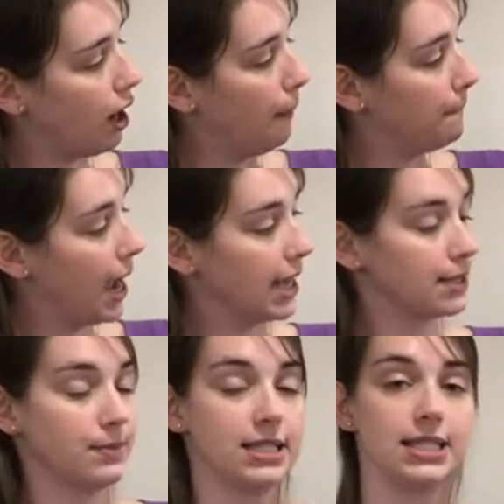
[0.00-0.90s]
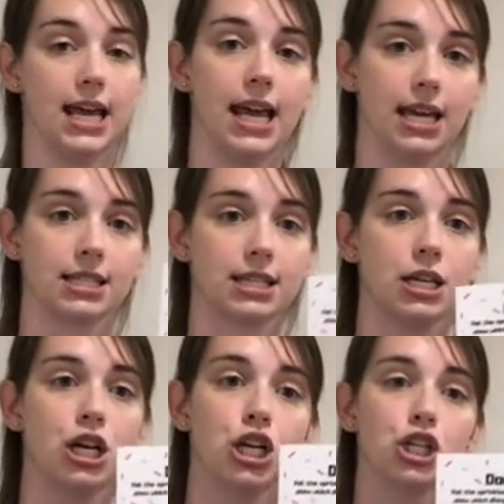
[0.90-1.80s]
past mistakes.
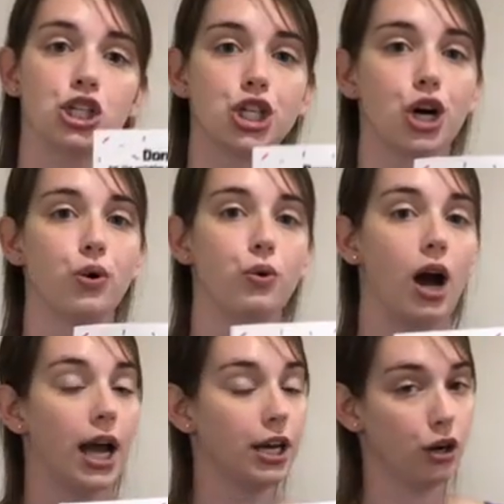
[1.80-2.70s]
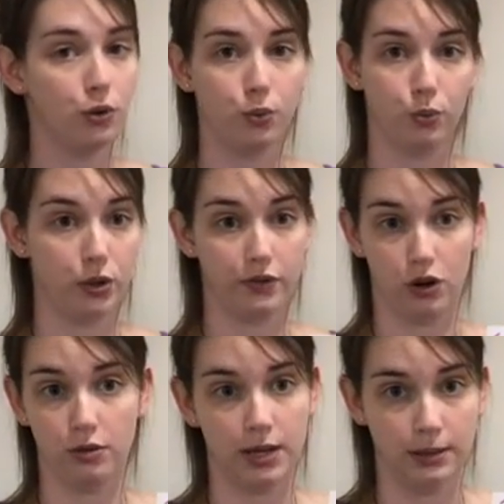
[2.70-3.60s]
So I know we've
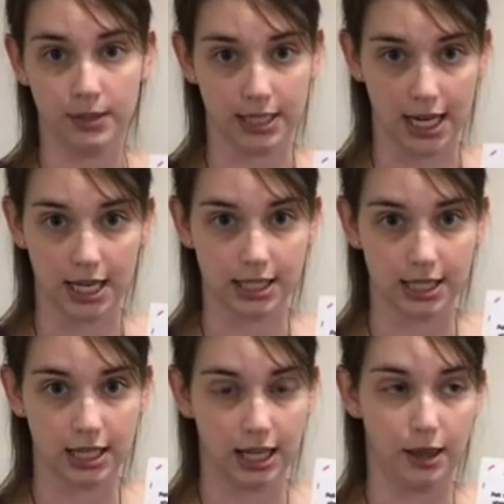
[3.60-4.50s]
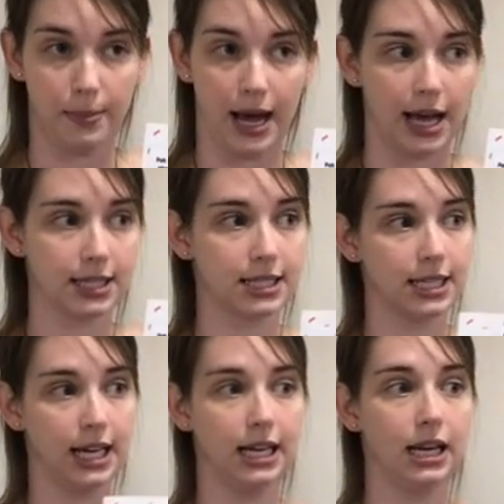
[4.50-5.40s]
all made mistakes in the past,
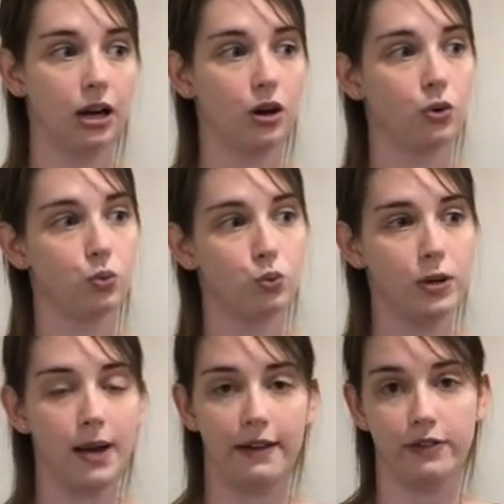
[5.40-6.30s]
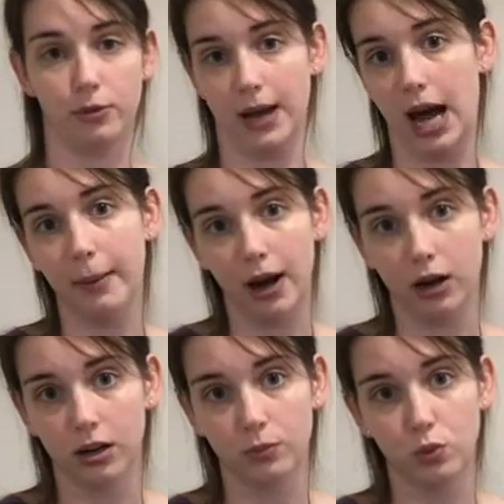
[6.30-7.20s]
and we might feel bad about
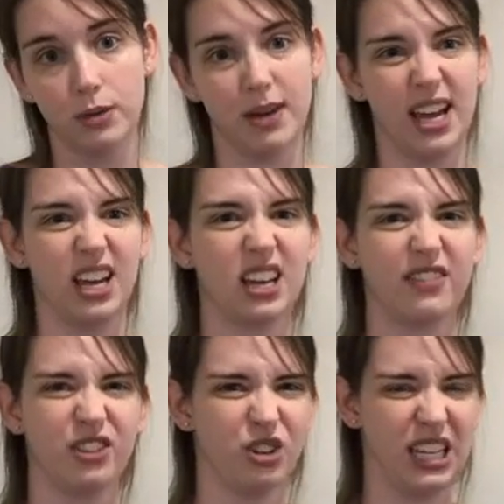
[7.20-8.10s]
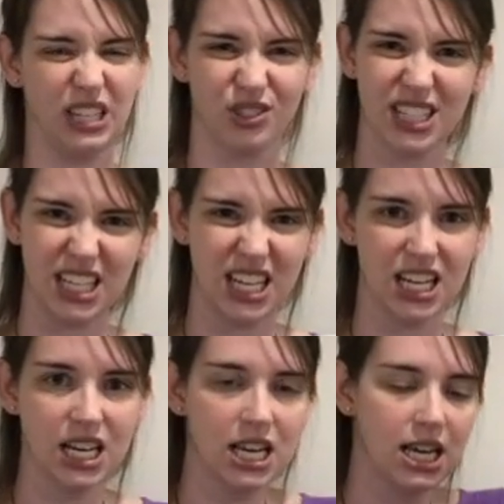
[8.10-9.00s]
them. We might feel
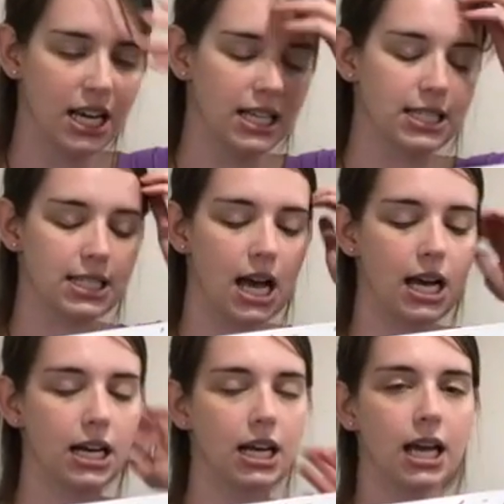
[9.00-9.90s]
guilty inside,